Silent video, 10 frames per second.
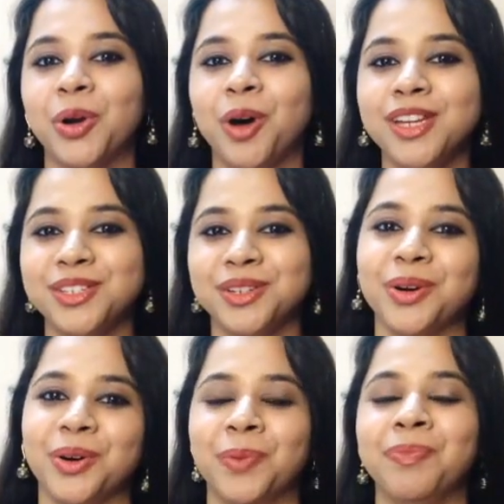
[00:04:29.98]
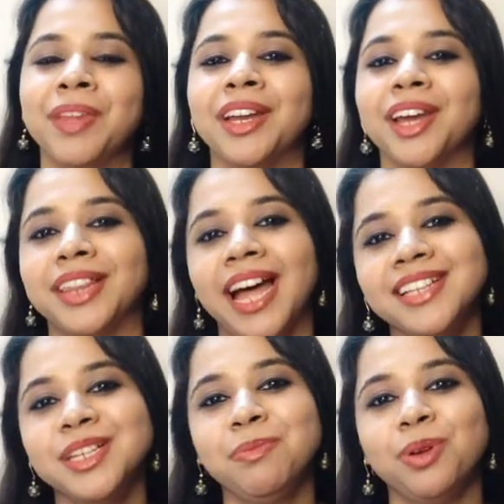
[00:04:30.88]
Got to go. Now
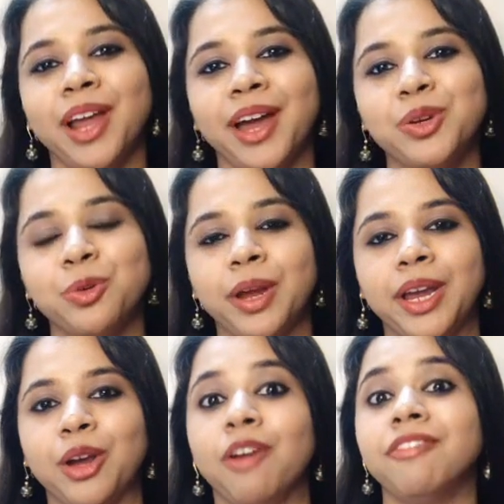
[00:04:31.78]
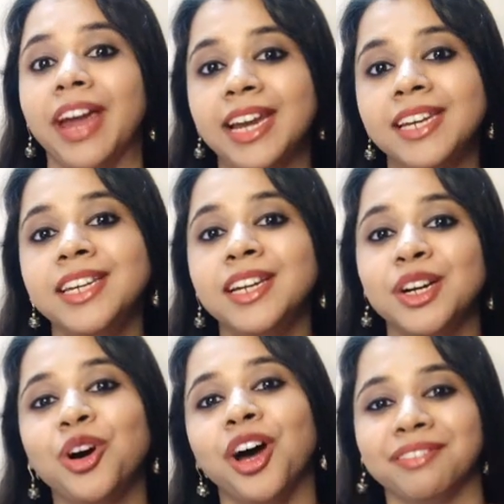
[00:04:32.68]
that's a polite way of ending a
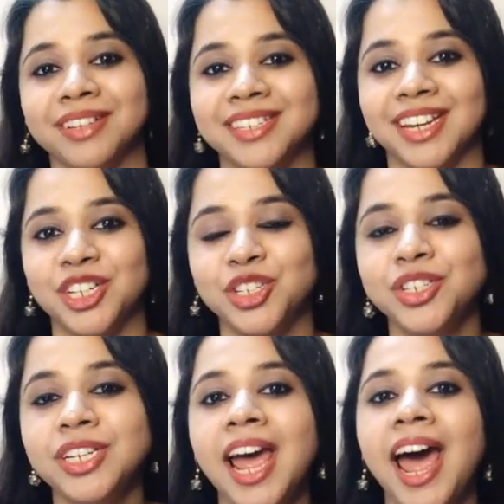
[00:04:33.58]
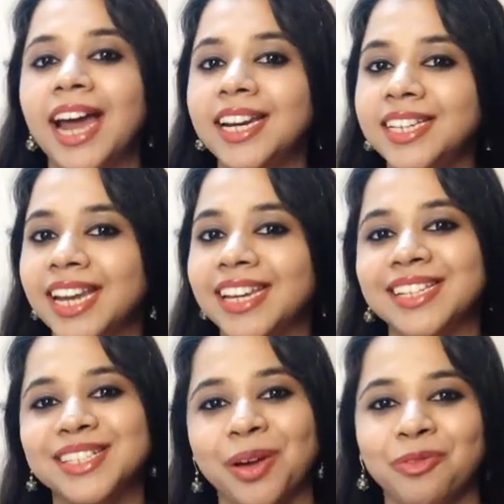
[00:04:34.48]
conversation and
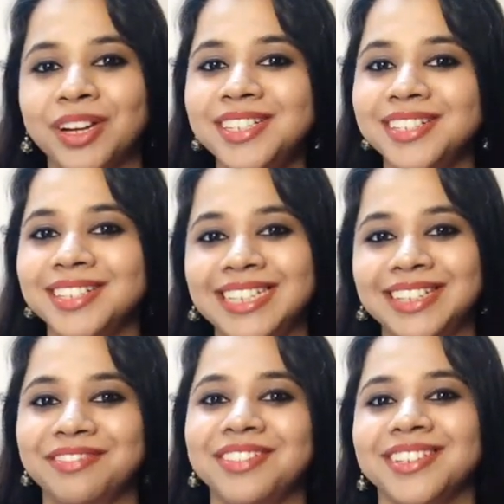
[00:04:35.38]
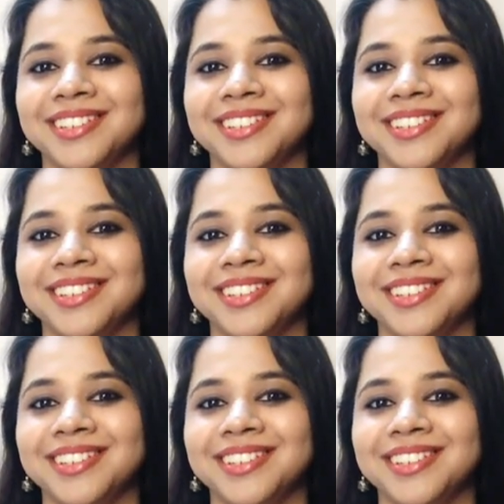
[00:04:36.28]
taking someone's leave.